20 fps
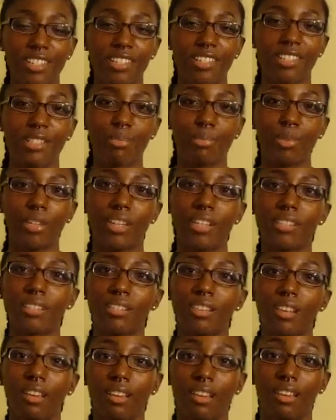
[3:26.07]
and
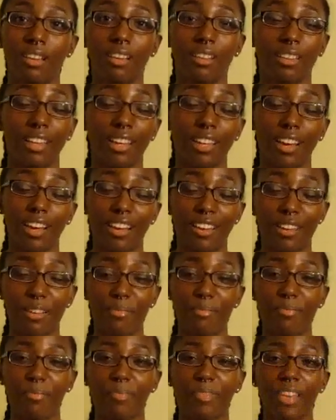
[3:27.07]
splits like I
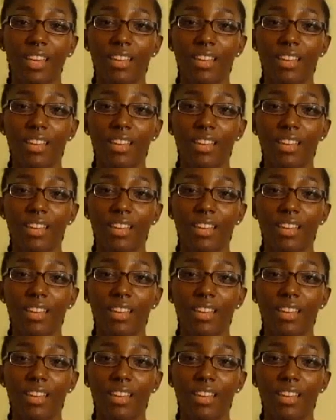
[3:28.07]
am.